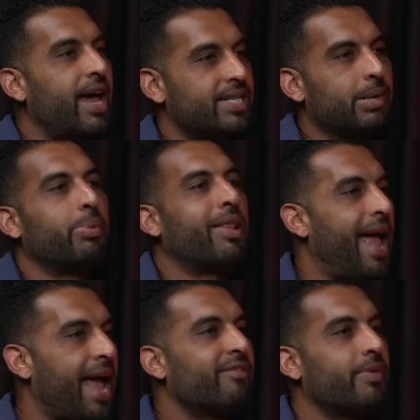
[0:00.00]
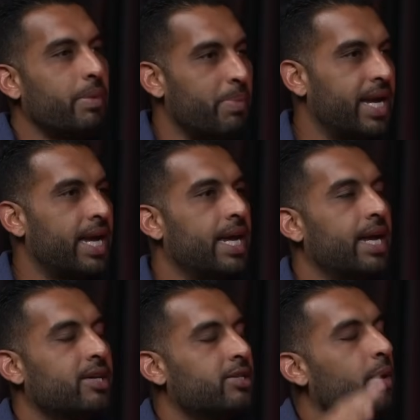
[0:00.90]
that as a plan from the beginning
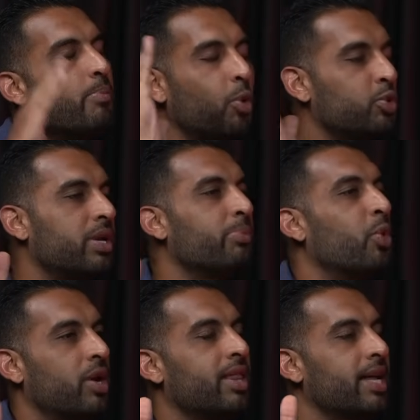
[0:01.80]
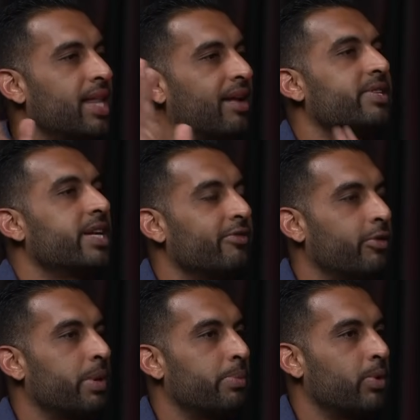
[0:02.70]
is the most important thing that I've seen
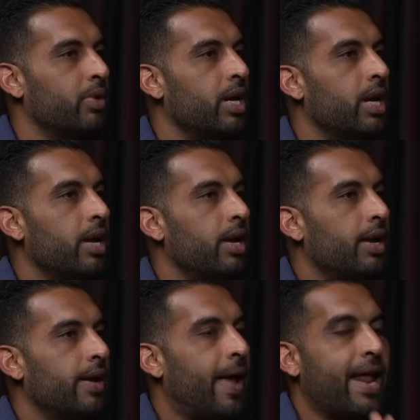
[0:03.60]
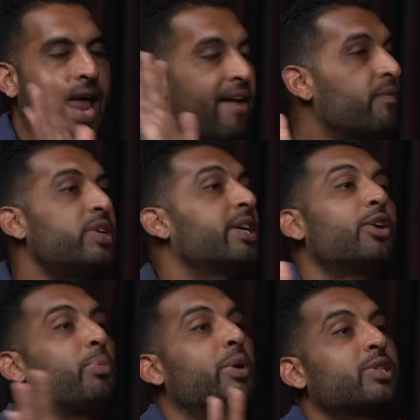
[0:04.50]
for people. And every
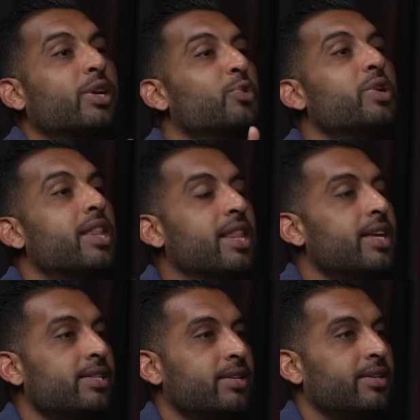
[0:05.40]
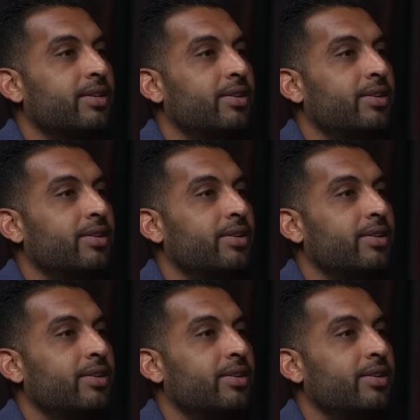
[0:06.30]
single person who did this